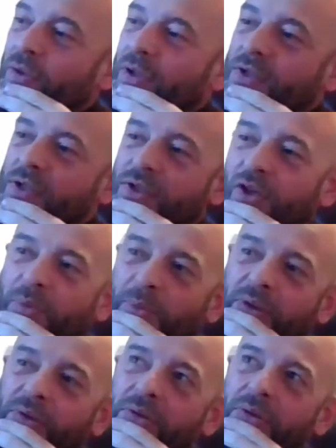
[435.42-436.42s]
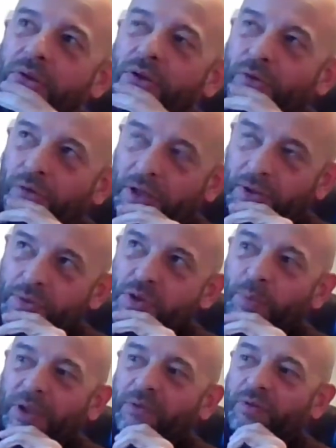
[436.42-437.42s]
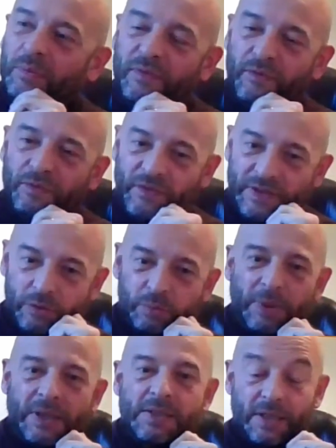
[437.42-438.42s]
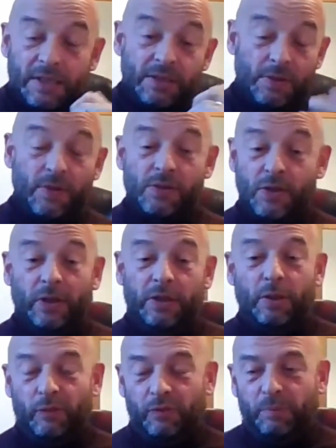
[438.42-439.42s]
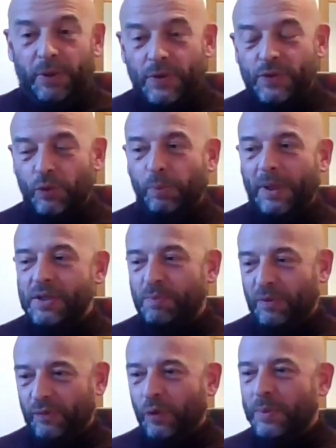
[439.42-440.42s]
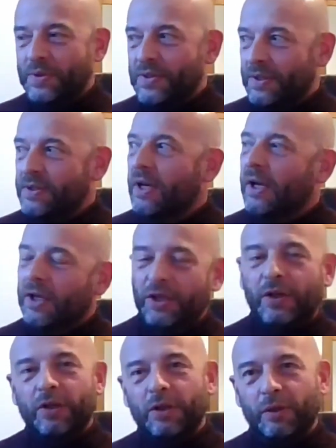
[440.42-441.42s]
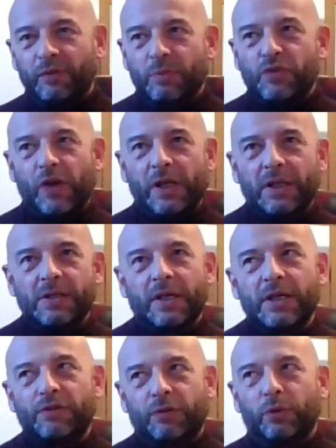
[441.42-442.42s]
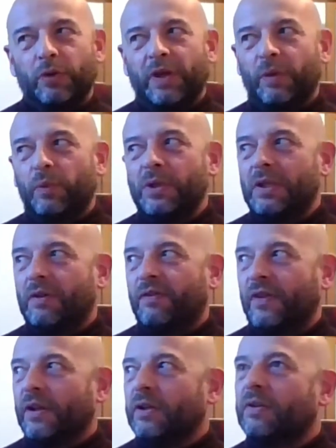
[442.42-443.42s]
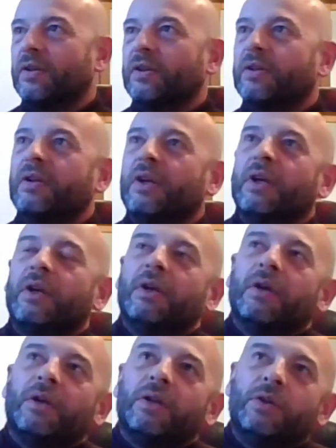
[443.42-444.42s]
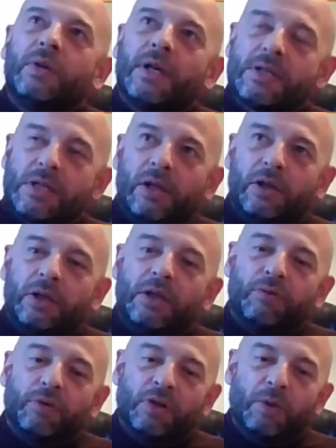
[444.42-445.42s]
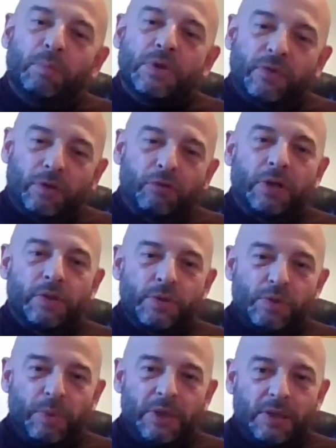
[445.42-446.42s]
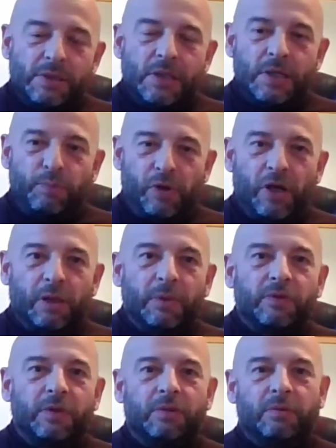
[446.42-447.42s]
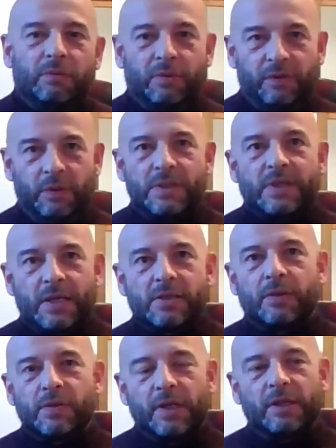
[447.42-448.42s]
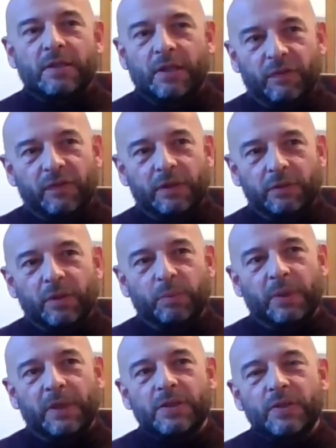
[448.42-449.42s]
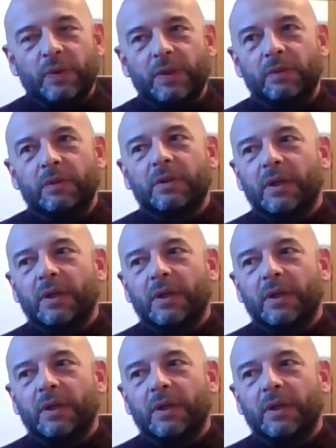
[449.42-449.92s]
can determine critical speed from field-based data. You can certainly do it from personal best performances. You can do it from training data and all of that, and we did find that you get slightly different numbers for critical speed and D prime if you assess those things in the field compared to